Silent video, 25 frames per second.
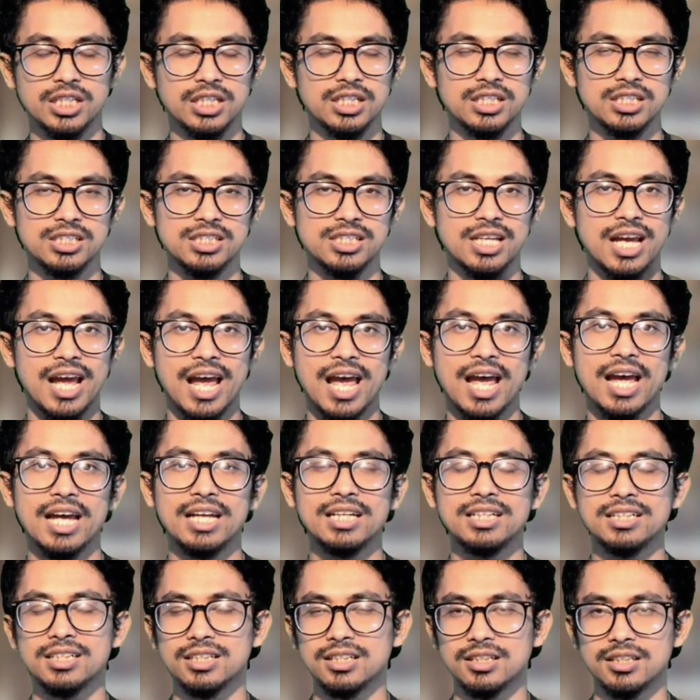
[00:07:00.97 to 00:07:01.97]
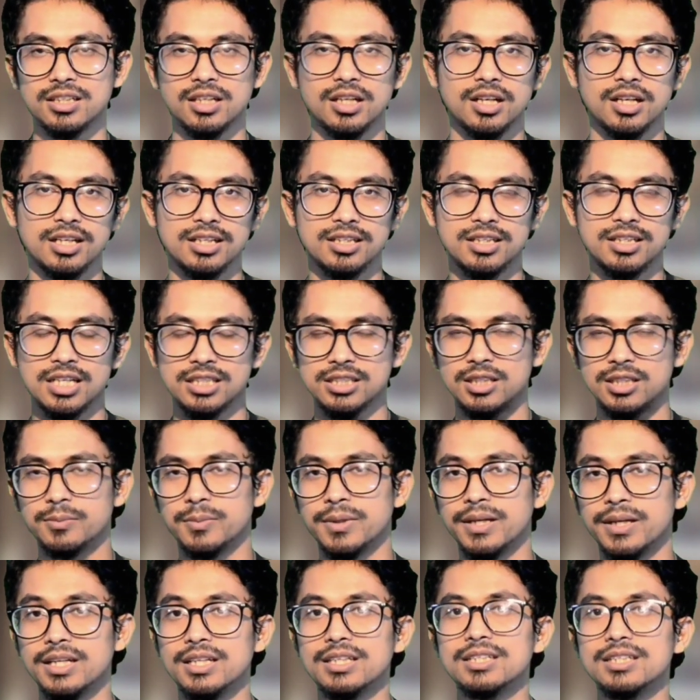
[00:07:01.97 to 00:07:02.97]
his hand. It doesn't
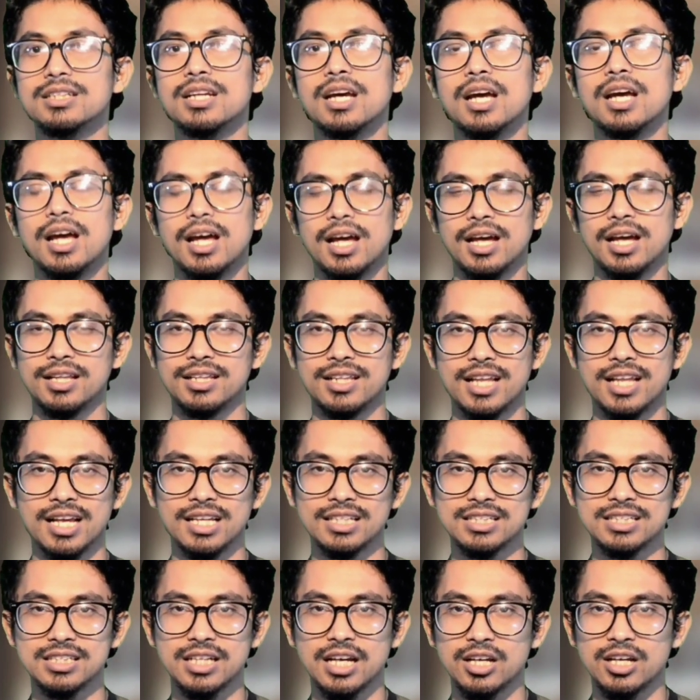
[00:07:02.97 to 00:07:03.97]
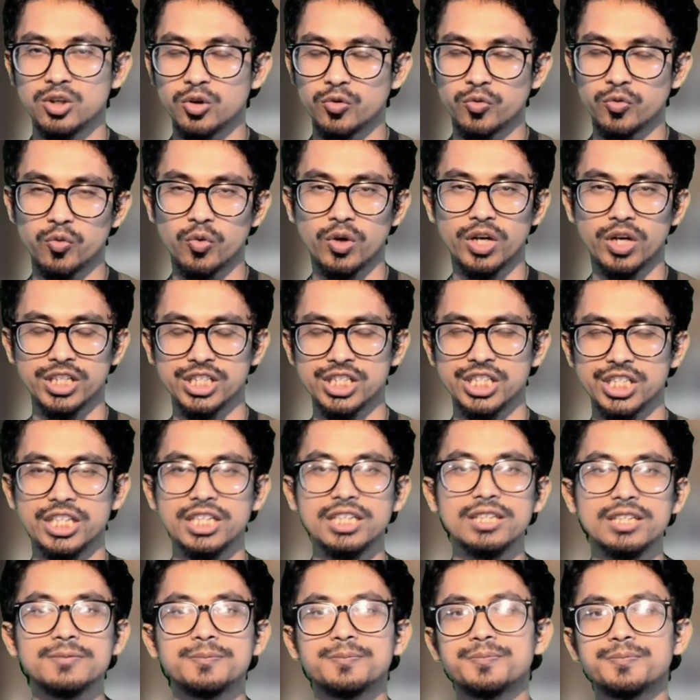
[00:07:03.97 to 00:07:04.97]
mean that kind of
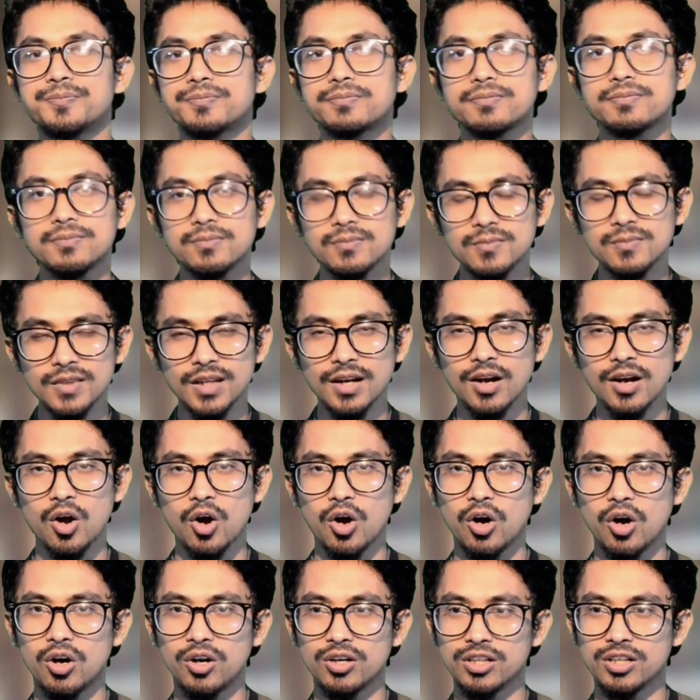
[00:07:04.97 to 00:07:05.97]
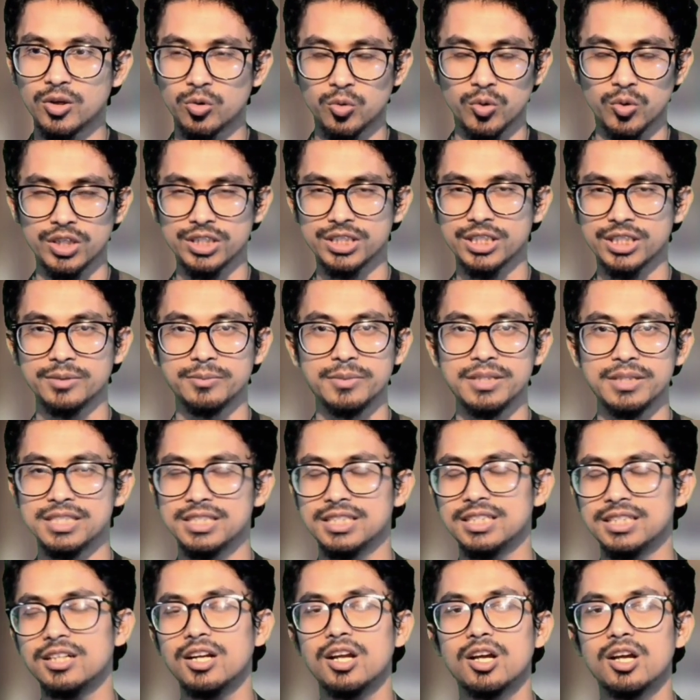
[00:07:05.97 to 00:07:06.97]
washing or the washing
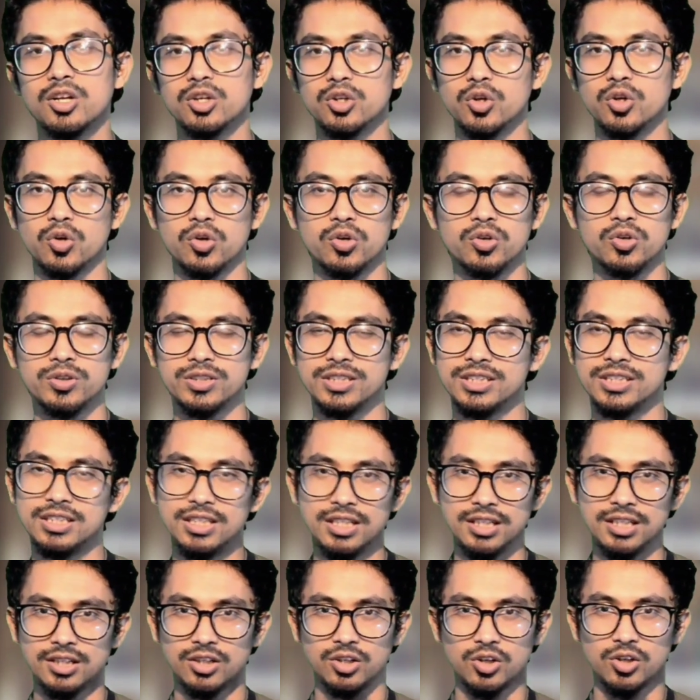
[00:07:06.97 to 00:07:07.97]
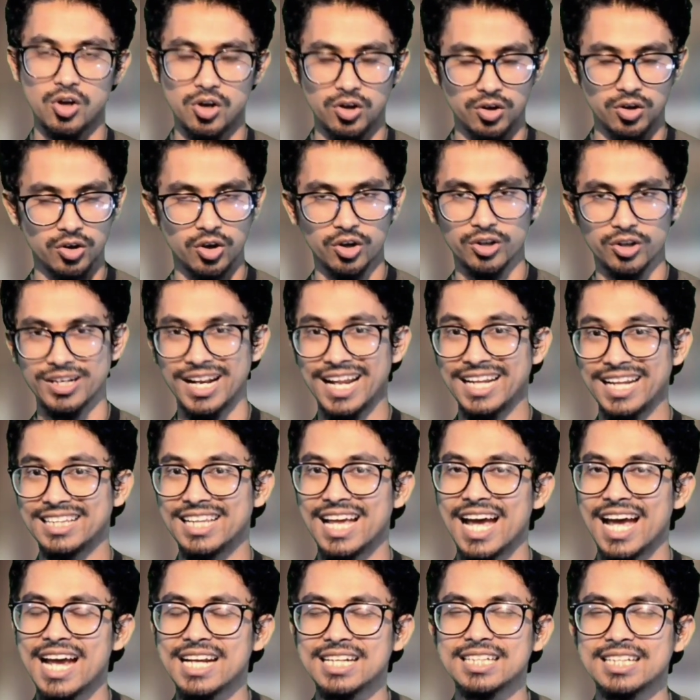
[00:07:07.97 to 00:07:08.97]
machine. No, not like
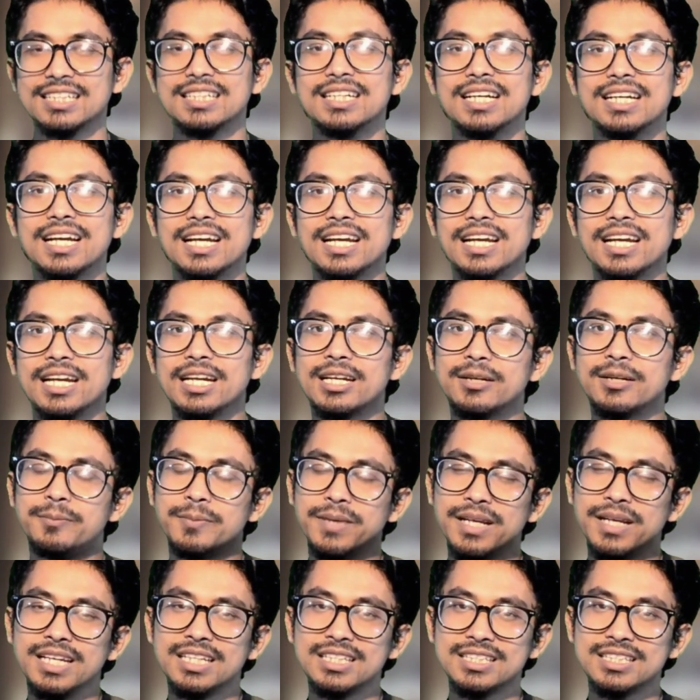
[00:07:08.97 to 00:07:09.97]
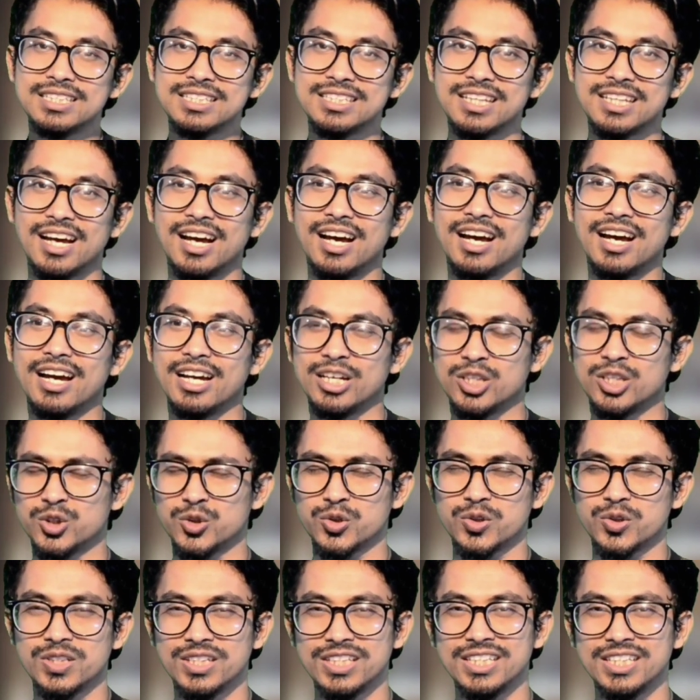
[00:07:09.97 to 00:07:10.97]
that. It means
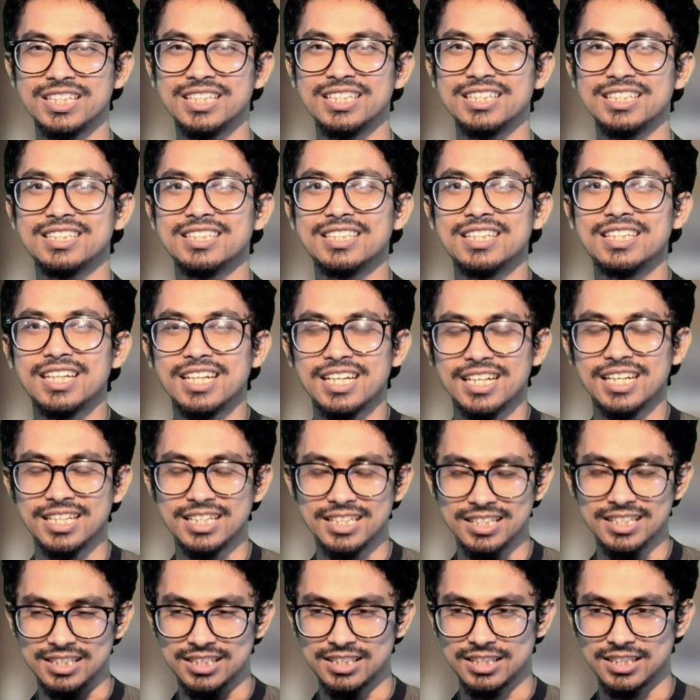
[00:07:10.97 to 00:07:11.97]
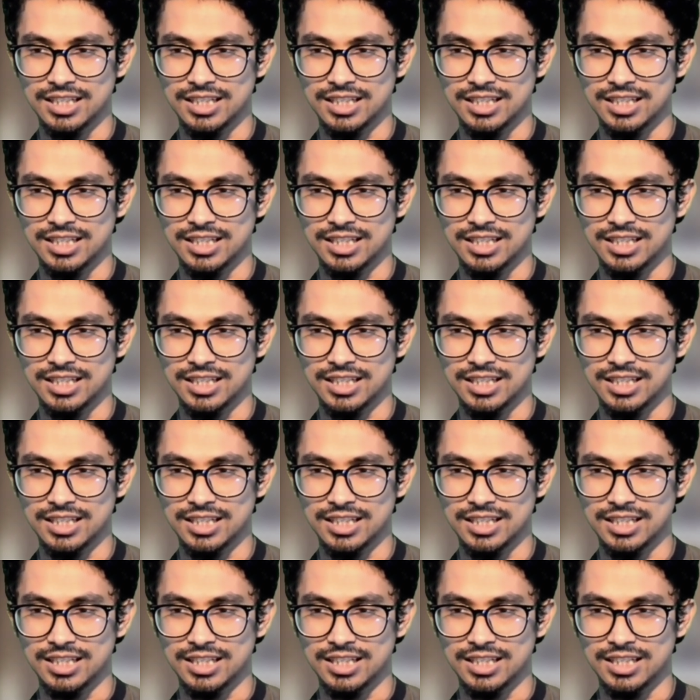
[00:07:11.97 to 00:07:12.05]
actually he